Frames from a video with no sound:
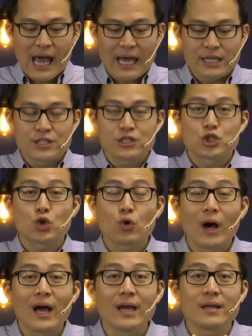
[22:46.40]
as
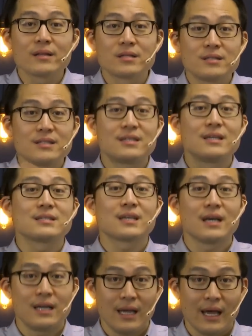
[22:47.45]
trying to
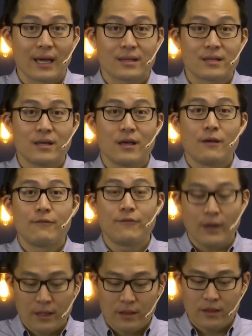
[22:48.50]
disconnect
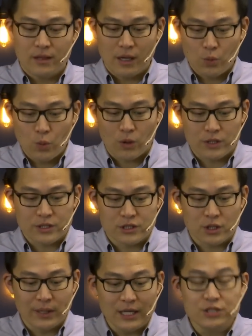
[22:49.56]
faith and works. And
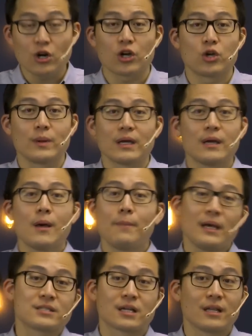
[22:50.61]
so he's arguing
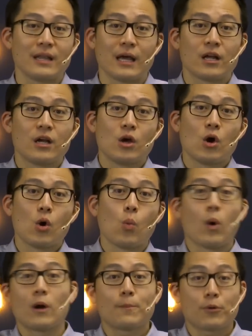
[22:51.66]
basically that
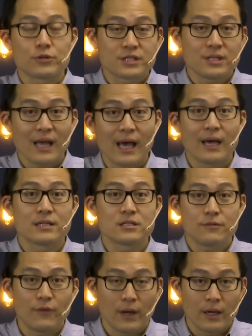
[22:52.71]
one person has
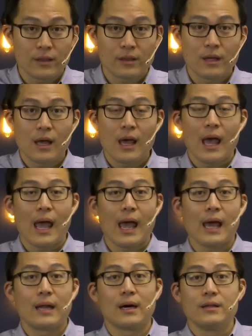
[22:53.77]
faith
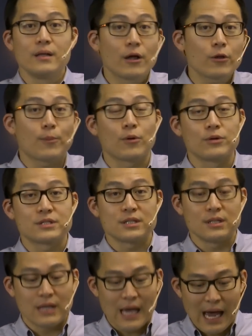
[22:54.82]
and another
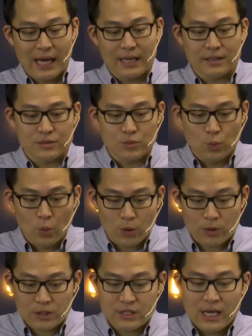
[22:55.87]
person has
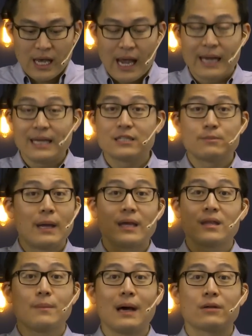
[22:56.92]
works, and he's
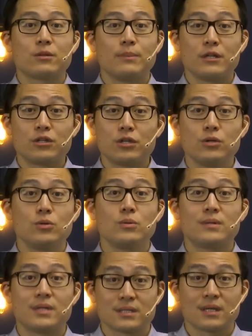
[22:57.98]
making them out to be
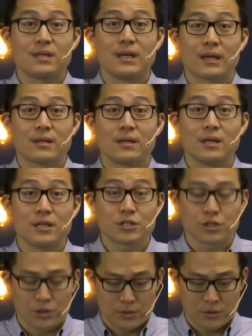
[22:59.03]
two disconnected
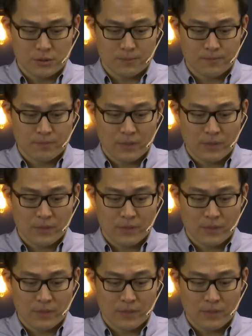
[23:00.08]
issues.